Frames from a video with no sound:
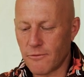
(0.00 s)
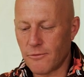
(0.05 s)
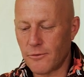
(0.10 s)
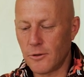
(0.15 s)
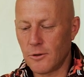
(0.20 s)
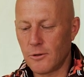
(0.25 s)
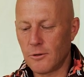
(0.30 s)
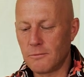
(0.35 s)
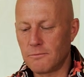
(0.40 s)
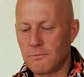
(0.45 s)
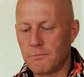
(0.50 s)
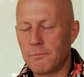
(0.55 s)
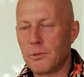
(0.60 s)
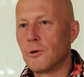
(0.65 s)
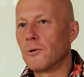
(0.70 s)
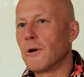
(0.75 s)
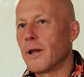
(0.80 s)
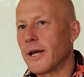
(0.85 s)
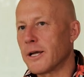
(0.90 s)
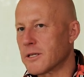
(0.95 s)
a few
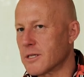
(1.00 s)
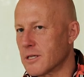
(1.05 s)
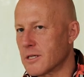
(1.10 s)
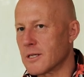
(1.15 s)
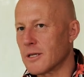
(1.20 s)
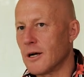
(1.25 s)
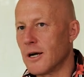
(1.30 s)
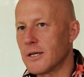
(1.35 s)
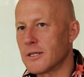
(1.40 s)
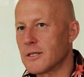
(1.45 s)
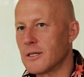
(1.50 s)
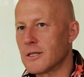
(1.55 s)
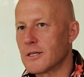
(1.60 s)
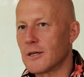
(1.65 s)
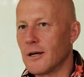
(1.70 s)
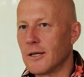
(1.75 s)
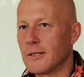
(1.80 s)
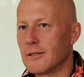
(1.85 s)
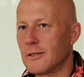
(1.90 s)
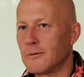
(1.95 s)
ball exercises
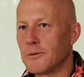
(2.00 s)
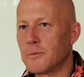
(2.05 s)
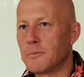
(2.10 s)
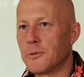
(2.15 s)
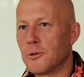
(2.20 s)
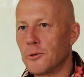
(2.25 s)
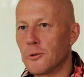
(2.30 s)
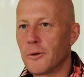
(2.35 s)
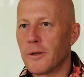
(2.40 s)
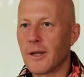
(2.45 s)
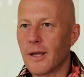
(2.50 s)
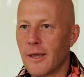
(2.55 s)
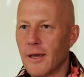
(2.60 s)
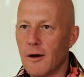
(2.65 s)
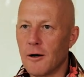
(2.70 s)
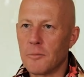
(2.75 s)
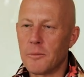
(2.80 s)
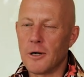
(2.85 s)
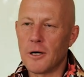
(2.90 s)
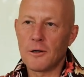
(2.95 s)
that I do with a ball and a
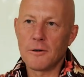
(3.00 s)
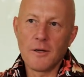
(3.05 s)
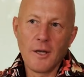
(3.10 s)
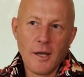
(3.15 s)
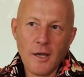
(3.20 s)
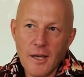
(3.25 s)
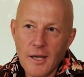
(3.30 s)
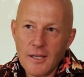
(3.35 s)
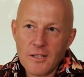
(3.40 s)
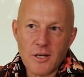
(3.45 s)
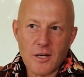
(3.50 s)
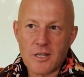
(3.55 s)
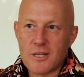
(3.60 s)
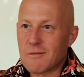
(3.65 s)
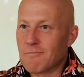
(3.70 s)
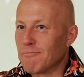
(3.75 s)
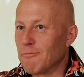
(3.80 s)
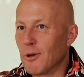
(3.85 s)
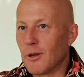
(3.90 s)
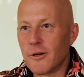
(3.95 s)
kettlebell.
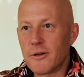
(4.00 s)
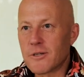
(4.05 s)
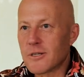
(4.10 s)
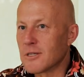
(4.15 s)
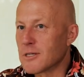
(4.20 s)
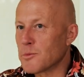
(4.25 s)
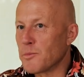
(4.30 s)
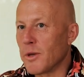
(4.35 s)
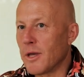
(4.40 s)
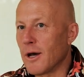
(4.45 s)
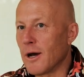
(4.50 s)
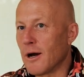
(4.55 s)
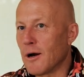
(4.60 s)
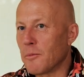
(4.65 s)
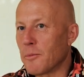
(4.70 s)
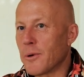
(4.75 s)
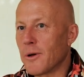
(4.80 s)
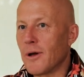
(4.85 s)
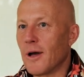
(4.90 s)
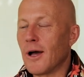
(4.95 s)
Just loosens me
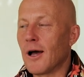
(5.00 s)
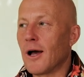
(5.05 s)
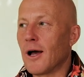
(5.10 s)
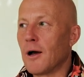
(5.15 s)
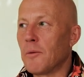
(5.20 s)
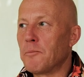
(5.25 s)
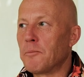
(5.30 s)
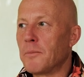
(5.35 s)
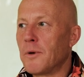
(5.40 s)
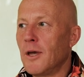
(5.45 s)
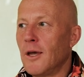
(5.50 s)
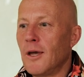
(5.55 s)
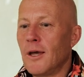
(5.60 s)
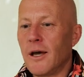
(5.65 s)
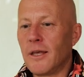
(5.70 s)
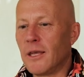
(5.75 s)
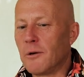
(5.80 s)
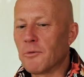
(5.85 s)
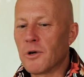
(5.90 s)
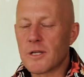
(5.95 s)
up. Um,
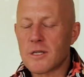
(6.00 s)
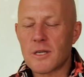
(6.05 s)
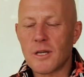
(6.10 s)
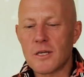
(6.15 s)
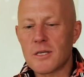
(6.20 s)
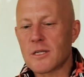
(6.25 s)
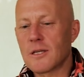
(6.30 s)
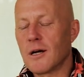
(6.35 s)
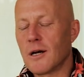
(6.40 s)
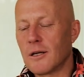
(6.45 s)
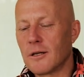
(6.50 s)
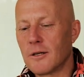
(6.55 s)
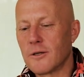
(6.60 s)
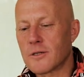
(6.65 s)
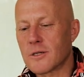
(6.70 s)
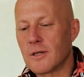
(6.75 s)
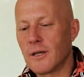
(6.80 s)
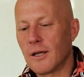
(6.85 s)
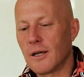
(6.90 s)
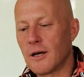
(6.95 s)
and then once I start
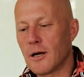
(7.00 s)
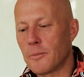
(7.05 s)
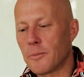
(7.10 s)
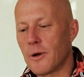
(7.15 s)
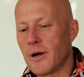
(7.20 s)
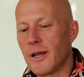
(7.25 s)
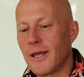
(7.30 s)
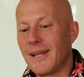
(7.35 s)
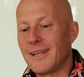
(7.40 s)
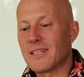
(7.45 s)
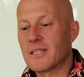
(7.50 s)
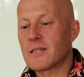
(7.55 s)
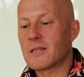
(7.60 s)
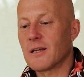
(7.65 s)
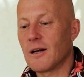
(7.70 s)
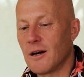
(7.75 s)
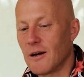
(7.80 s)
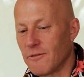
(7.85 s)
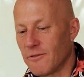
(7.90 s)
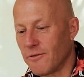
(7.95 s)
loosening up, I then
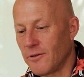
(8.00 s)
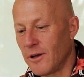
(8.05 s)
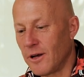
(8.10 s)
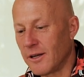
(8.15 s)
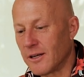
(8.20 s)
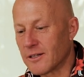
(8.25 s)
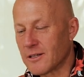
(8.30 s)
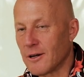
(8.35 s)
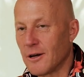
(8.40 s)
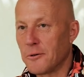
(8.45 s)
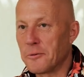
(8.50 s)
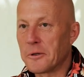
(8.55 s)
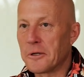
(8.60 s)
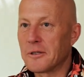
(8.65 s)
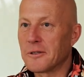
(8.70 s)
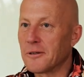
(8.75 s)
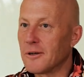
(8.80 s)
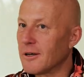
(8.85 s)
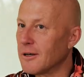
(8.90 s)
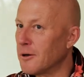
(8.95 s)
start feeling as though I want
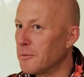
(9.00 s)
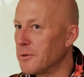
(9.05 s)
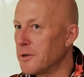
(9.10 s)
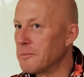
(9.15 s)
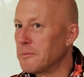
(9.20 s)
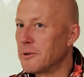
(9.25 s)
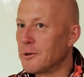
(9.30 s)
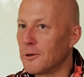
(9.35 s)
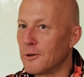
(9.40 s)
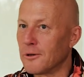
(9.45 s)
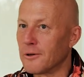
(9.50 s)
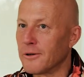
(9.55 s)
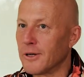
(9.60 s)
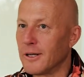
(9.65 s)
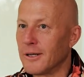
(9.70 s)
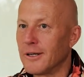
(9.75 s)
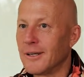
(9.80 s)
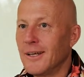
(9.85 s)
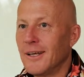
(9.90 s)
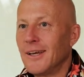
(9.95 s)
to do a little bit more.
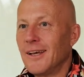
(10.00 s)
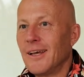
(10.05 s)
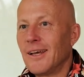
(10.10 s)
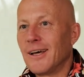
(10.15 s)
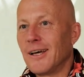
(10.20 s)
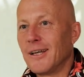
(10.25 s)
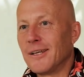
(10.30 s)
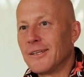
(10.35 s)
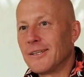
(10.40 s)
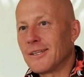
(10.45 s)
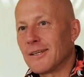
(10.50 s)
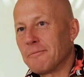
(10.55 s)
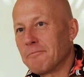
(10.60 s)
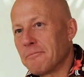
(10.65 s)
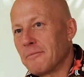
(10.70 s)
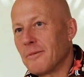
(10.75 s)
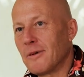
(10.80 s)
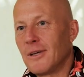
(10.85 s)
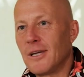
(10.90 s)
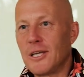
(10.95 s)
And, mm-hmm. and
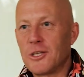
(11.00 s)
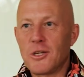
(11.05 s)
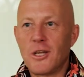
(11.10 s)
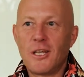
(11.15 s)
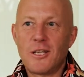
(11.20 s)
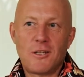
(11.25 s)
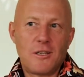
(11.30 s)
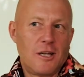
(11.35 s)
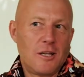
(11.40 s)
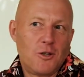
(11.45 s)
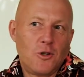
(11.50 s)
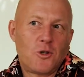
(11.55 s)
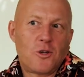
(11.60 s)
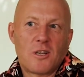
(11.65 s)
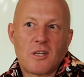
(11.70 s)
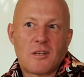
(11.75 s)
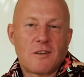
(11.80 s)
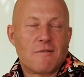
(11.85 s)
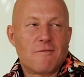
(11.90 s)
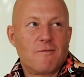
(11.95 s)
it, it, you
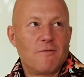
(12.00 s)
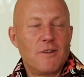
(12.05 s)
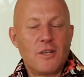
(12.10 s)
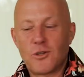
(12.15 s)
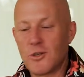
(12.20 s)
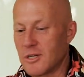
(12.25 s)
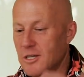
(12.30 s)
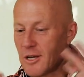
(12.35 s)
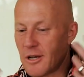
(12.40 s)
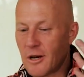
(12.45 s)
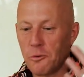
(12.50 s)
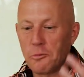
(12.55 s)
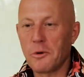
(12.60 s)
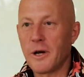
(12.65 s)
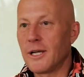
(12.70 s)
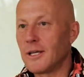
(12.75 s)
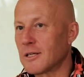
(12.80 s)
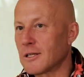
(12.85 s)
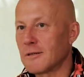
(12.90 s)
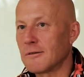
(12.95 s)
just, it just kind of
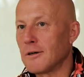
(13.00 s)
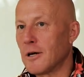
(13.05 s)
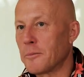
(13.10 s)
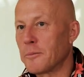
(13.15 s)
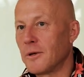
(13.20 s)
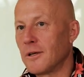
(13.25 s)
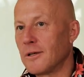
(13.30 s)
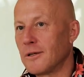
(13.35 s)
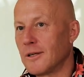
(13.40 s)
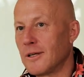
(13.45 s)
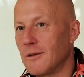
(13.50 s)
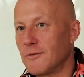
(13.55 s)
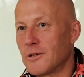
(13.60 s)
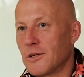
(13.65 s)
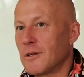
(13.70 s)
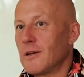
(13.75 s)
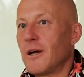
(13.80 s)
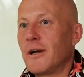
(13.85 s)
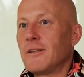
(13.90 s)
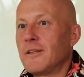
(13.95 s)
wakes you up and gives
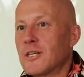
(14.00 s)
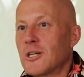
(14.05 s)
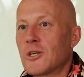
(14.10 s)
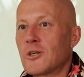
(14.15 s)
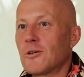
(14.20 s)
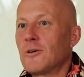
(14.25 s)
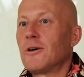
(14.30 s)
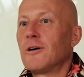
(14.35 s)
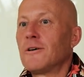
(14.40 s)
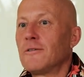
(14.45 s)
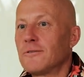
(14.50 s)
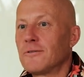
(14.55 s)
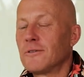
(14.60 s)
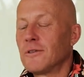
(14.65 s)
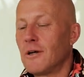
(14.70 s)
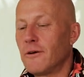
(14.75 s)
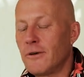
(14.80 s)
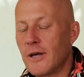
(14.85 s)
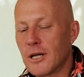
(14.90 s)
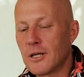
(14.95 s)
you like this shot of,
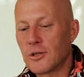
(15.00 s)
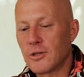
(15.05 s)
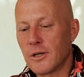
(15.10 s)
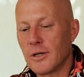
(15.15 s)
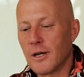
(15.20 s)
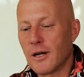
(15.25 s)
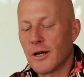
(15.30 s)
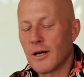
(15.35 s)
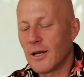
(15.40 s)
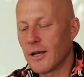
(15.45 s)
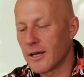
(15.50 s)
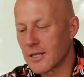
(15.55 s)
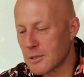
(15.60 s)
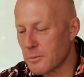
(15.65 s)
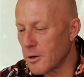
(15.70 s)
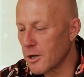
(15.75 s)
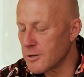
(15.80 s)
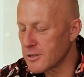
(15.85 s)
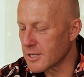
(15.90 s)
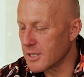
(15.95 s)
of energy. And I, and I
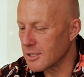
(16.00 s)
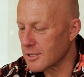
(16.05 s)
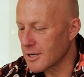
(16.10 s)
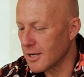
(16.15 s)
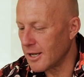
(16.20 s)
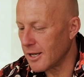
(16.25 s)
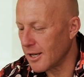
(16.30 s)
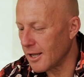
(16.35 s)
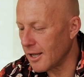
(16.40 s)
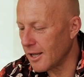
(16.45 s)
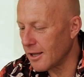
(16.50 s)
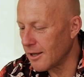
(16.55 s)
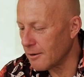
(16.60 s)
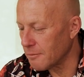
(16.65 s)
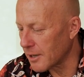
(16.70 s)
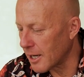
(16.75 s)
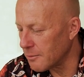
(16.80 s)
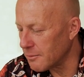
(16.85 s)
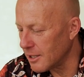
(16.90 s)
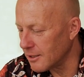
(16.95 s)
suppose it's, it, it
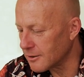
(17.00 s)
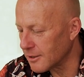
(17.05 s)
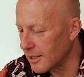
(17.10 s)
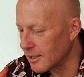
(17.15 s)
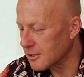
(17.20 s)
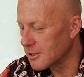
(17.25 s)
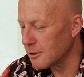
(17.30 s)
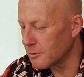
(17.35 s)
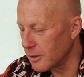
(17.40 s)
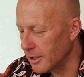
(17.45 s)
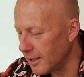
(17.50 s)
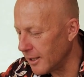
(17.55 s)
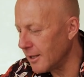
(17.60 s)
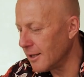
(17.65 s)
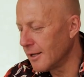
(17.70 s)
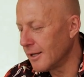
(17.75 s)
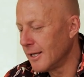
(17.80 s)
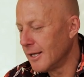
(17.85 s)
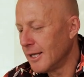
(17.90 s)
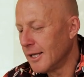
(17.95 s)
made me think, do
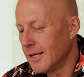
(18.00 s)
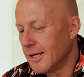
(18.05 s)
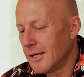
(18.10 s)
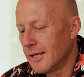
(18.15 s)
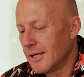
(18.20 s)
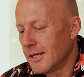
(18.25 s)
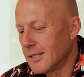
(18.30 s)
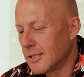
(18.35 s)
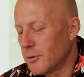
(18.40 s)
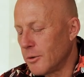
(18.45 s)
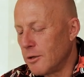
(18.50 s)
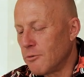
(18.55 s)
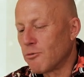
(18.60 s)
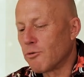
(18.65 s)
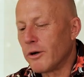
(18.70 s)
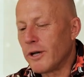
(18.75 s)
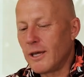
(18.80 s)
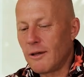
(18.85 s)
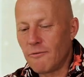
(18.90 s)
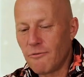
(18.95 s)
we, do we
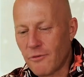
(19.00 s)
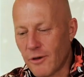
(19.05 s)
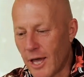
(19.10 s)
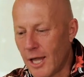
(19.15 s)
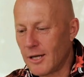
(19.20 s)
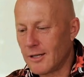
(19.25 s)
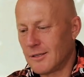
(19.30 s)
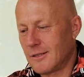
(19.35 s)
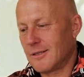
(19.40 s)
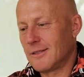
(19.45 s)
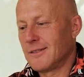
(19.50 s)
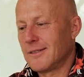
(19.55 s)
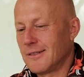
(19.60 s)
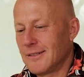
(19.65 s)
reinvent